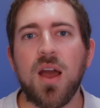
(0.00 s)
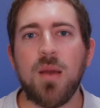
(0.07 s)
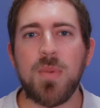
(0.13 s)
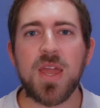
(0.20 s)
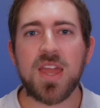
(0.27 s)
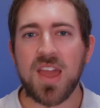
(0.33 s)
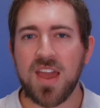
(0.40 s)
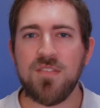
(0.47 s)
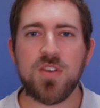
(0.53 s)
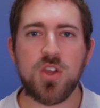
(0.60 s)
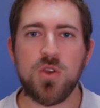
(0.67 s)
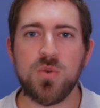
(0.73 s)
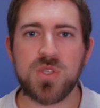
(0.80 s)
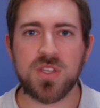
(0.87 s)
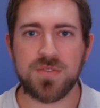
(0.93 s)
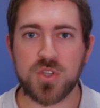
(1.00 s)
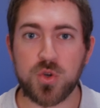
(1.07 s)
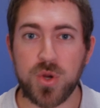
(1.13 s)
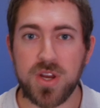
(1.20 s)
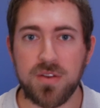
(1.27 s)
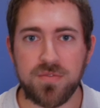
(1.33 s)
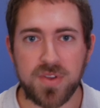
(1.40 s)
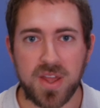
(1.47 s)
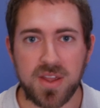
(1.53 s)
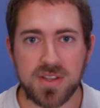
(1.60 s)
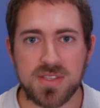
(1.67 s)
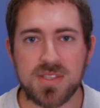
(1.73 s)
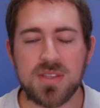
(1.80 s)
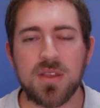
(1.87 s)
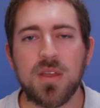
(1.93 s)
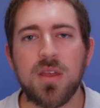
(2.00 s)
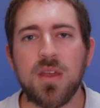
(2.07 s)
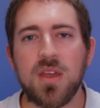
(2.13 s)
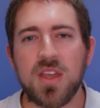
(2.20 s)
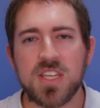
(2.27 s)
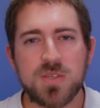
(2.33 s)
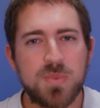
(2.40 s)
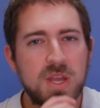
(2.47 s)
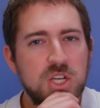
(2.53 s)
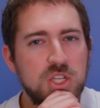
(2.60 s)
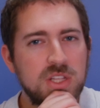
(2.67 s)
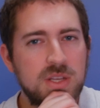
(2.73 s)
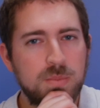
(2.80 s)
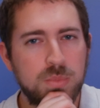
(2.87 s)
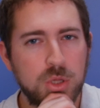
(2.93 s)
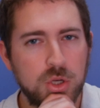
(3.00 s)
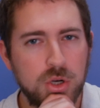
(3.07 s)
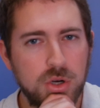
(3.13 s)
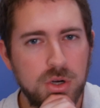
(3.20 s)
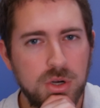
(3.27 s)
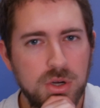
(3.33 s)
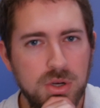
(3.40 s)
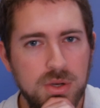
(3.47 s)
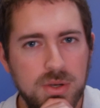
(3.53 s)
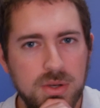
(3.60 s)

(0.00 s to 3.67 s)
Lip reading: I make heavy use of screen effects, especially blur.